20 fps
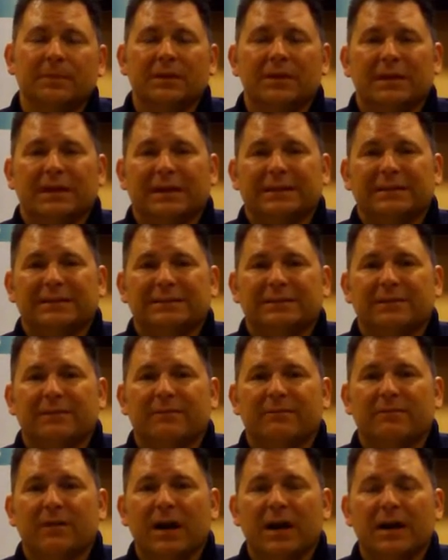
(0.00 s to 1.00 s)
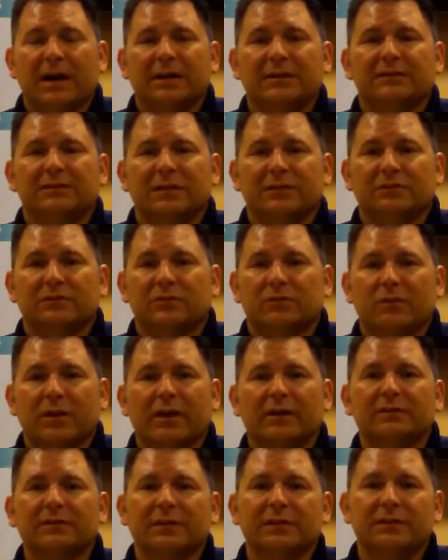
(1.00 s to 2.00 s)
it defines and
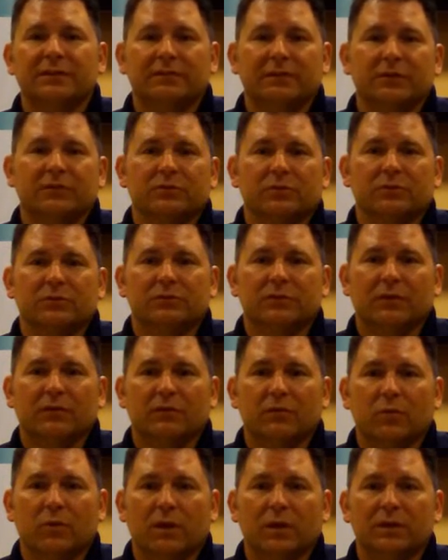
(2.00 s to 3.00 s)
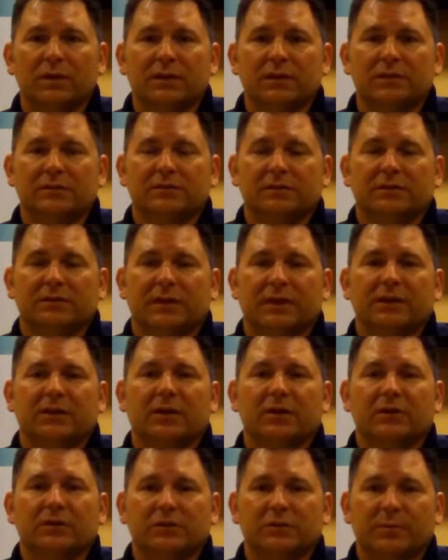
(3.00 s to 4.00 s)
directs individuals of what it is that they
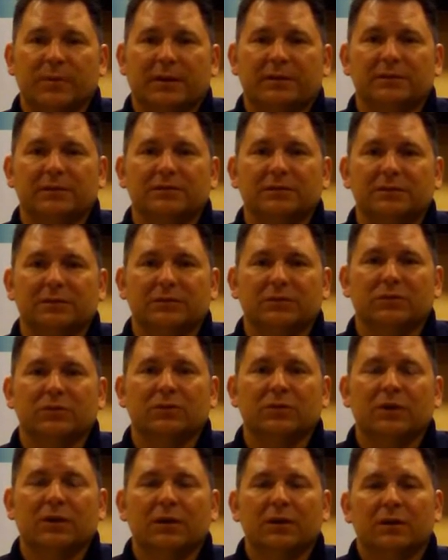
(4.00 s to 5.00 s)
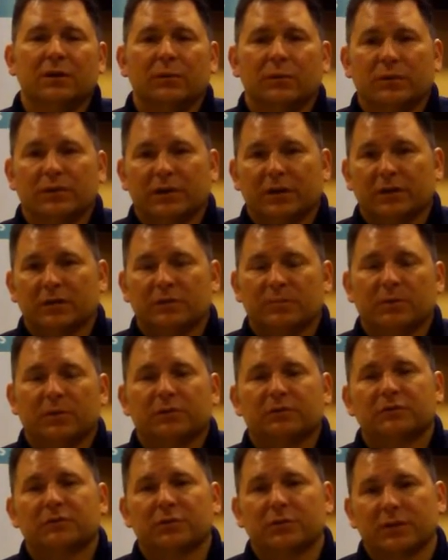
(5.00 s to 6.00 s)
are expected to do when they're
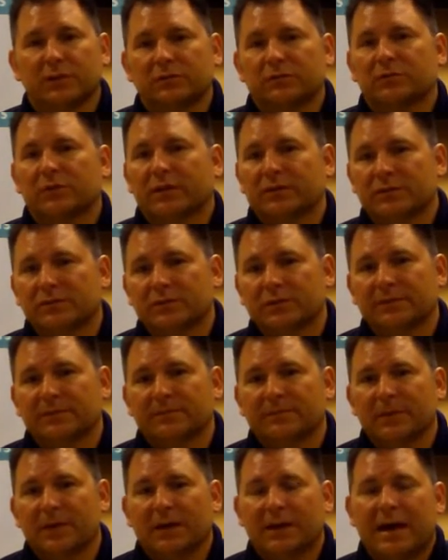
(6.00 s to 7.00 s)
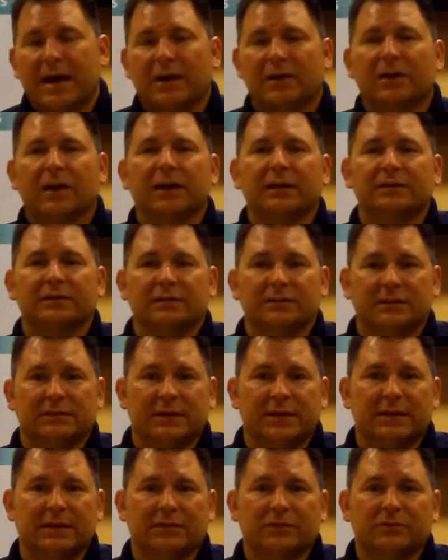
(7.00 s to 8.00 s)
exposed to electrical energy and how to isolate
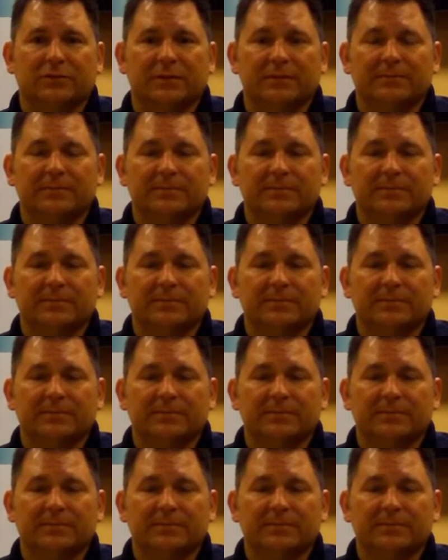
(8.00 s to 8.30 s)
that energy.